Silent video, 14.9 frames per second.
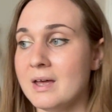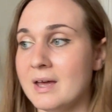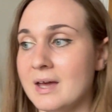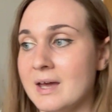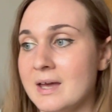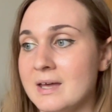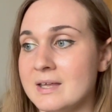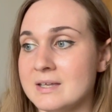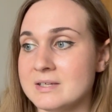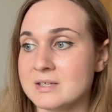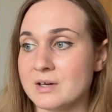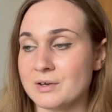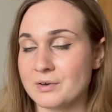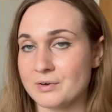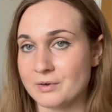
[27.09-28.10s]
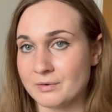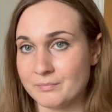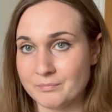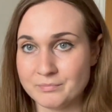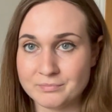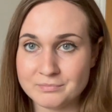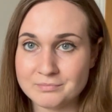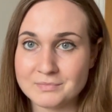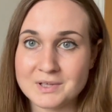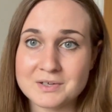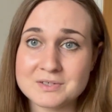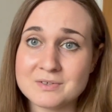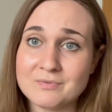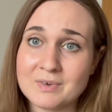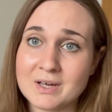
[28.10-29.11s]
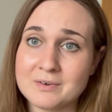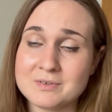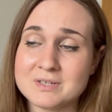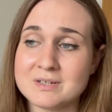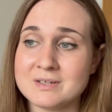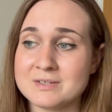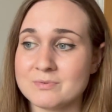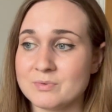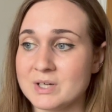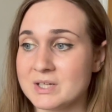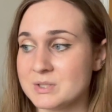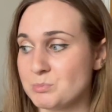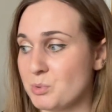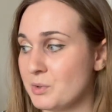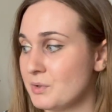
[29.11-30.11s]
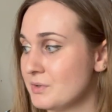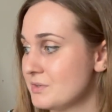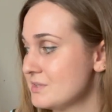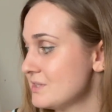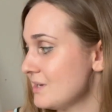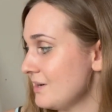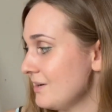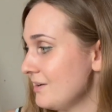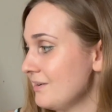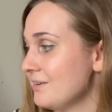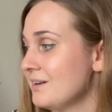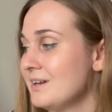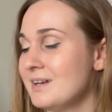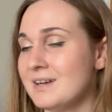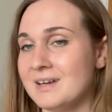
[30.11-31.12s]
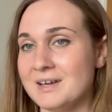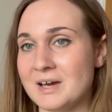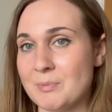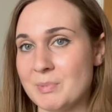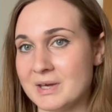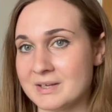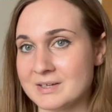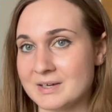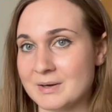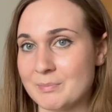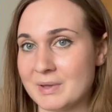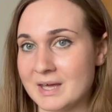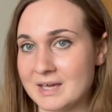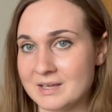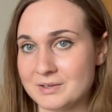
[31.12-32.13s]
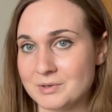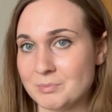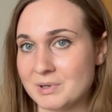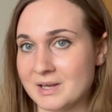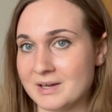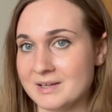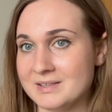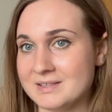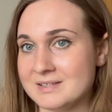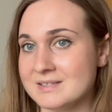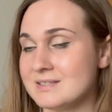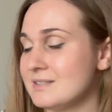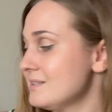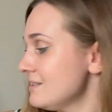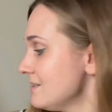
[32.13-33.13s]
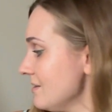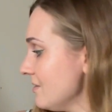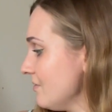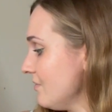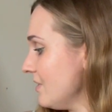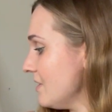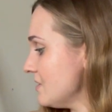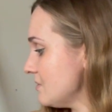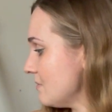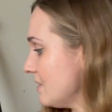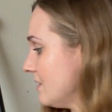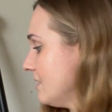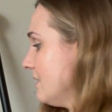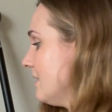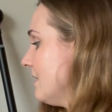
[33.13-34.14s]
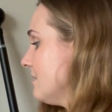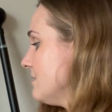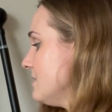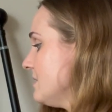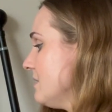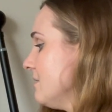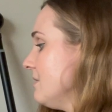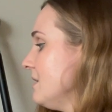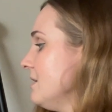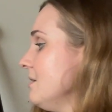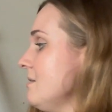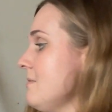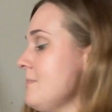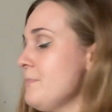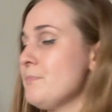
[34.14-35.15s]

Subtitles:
and I got lots of vouchers. I'm really spoiled, so I picked up 8 new plants. So the first one I'll show you,